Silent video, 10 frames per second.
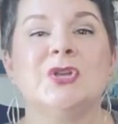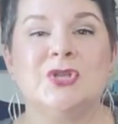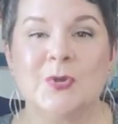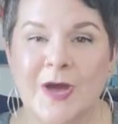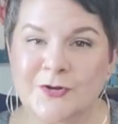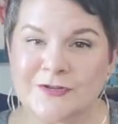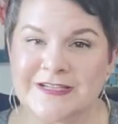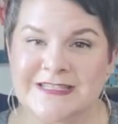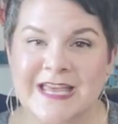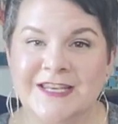
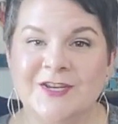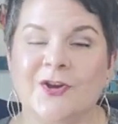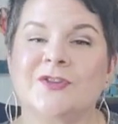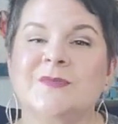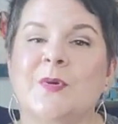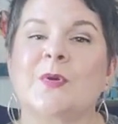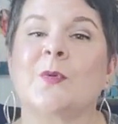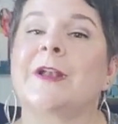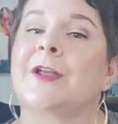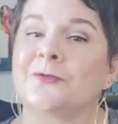210 yards per
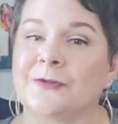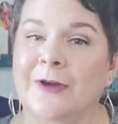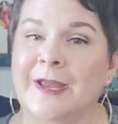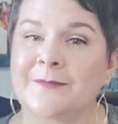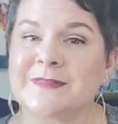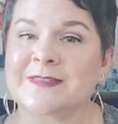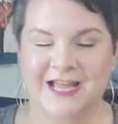100 grams.